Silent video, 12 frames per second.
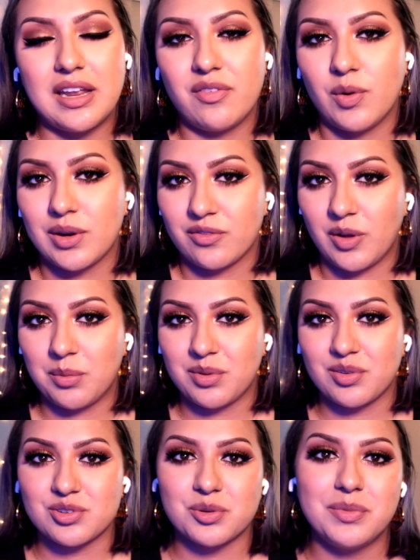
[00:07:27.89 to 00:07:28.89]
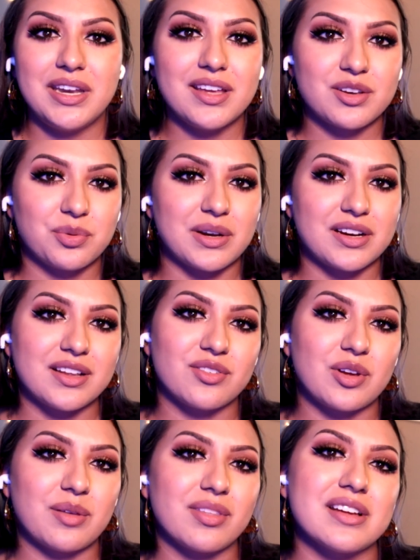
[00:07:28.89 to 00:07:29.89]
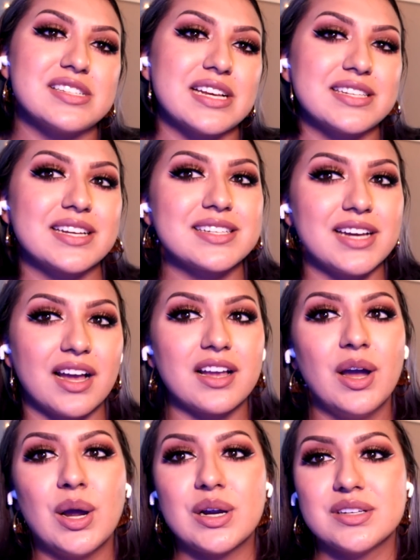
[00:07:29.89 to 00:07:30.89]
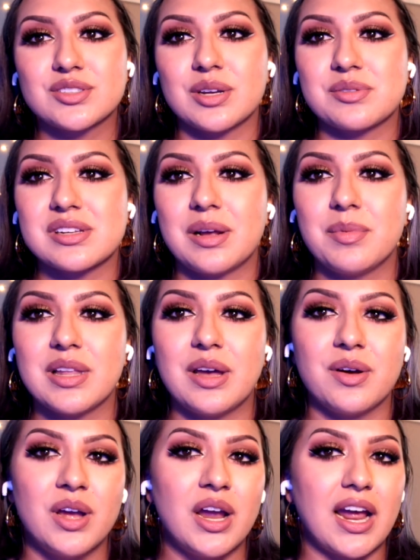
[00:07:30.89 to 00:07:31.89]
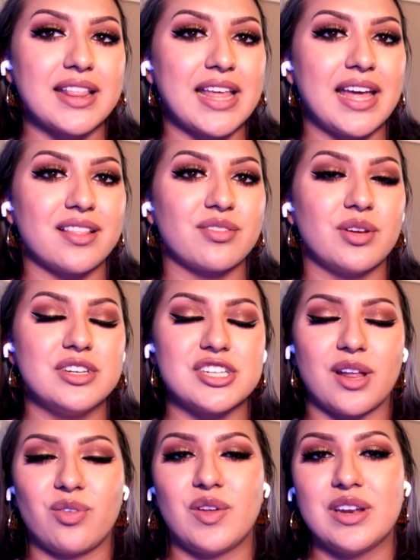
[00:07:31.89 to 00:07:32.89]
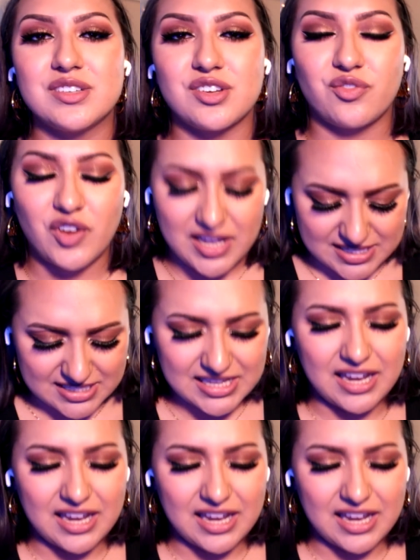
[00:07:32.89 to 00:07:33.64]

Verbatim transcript: If you want to follow me on social media, Twitter, Instagram, Snapchat, TikTok, or description down below at the end, screen share this video to your friends.